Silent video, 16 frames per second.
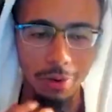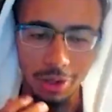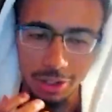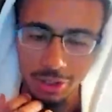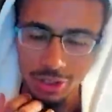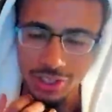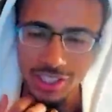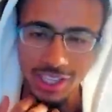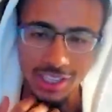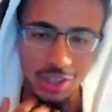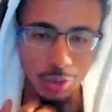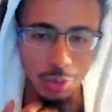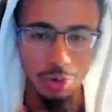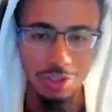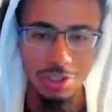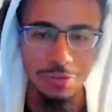You just got the
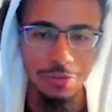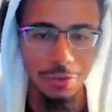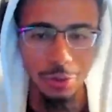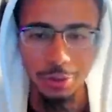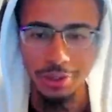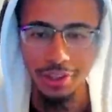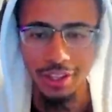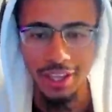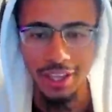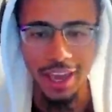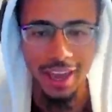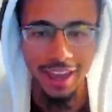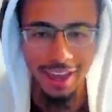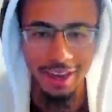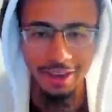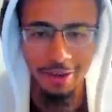worst fruit in the
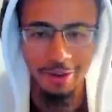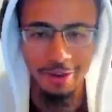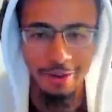game.